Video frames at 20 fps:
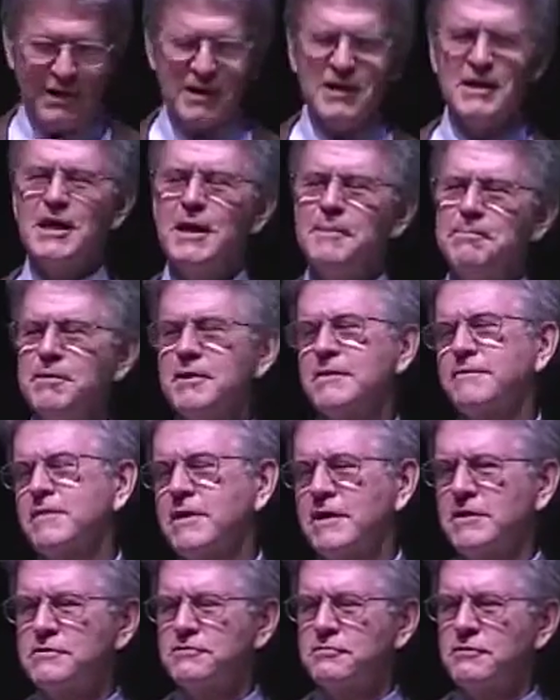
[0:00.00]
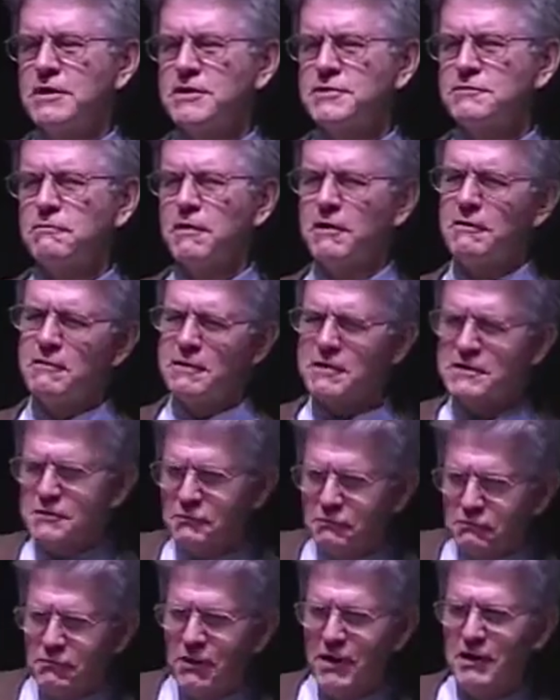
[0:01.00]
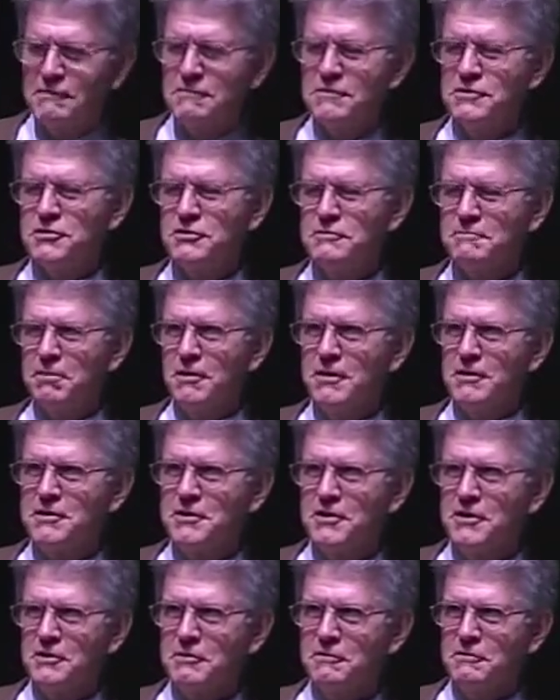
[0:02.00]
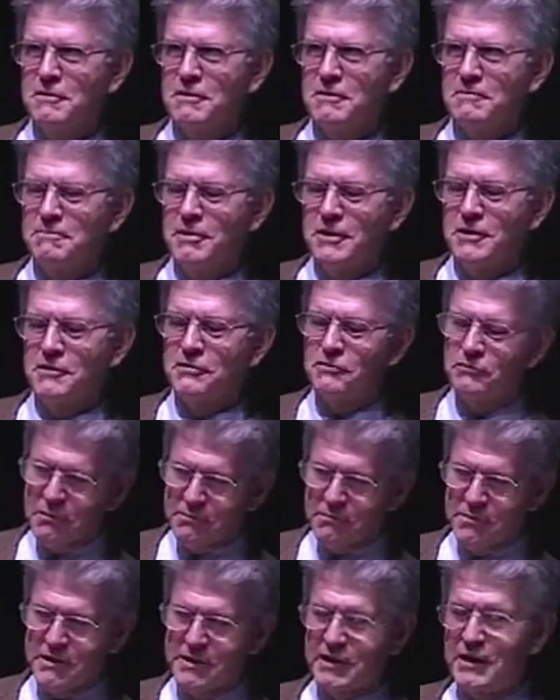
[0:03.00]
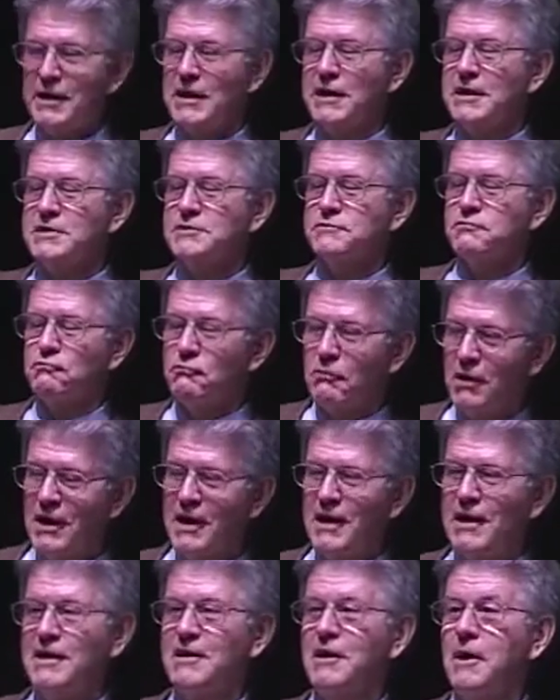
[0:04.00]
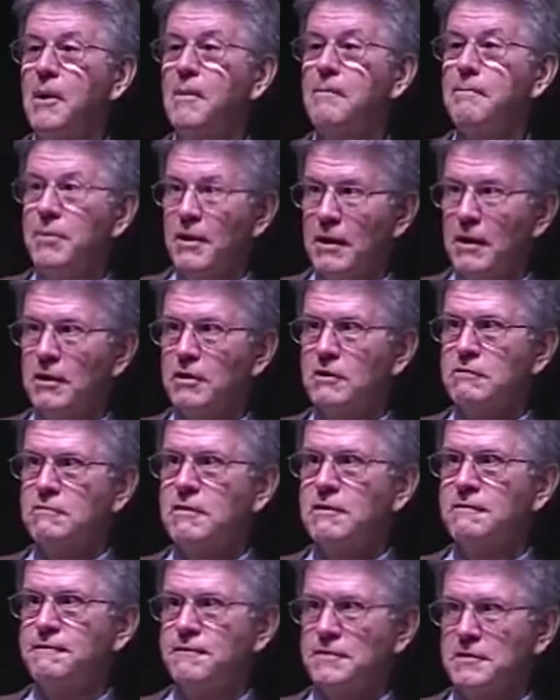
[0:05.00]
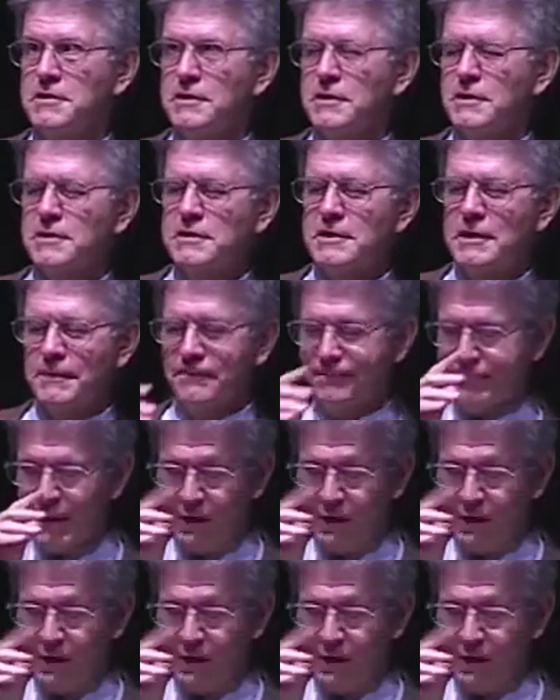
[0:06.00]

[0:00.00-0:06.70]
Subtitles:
a couple of countries where it is around 2.0, but normally it is way below fertility.